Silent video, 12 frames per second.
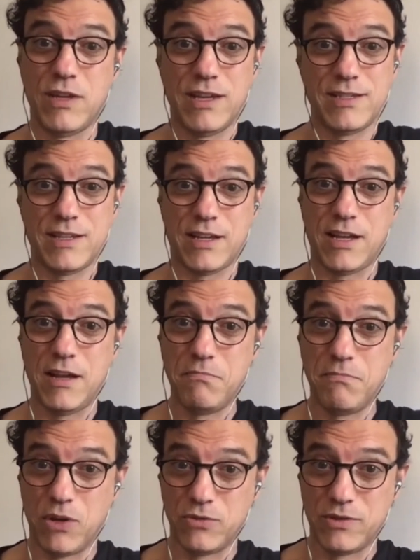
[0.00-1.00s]
It's a
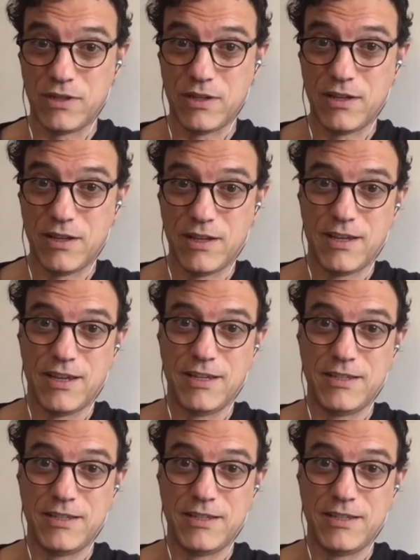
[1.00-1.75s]
humbled it's,